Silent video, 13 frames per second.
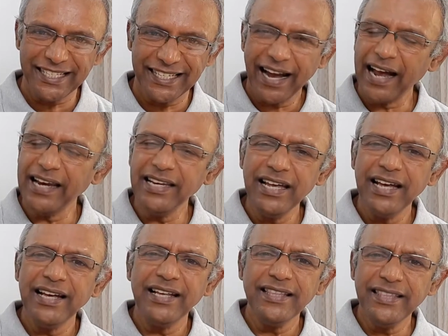and
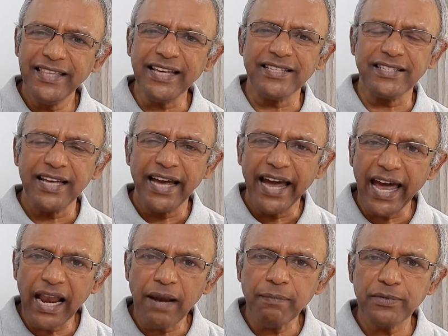this
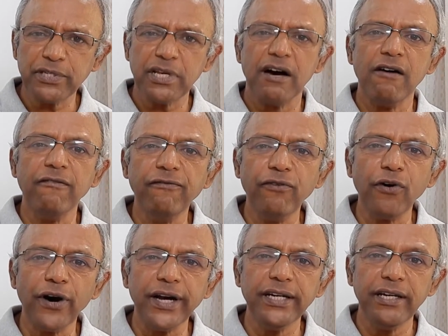helps
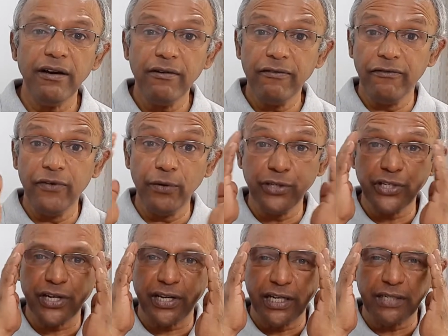avoid
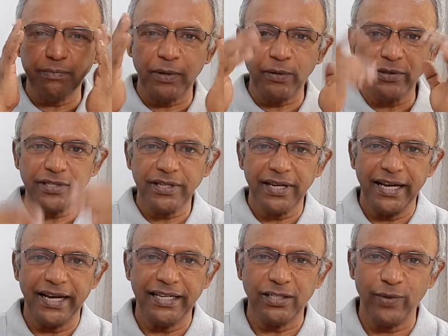future disputes
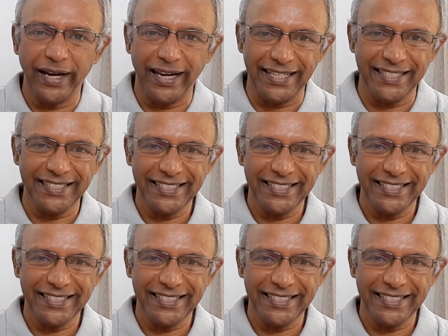as well.